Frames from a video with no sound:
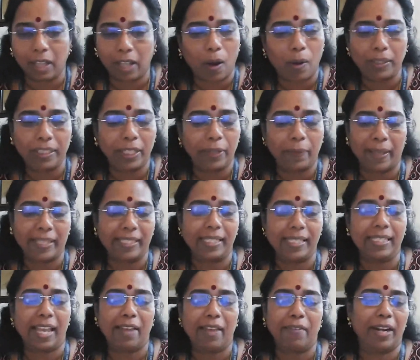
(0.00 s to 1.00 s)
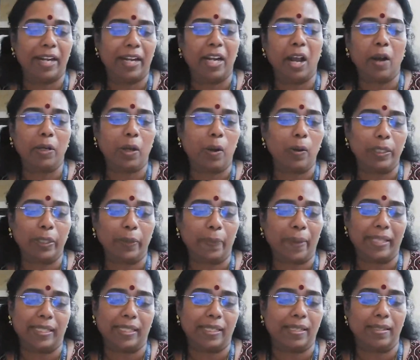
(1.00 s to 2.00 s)
All the questions, I've read out all the
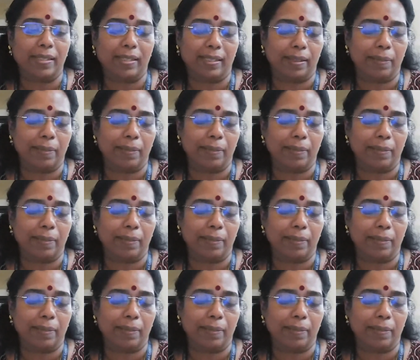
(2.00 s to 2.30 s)
questions, sir.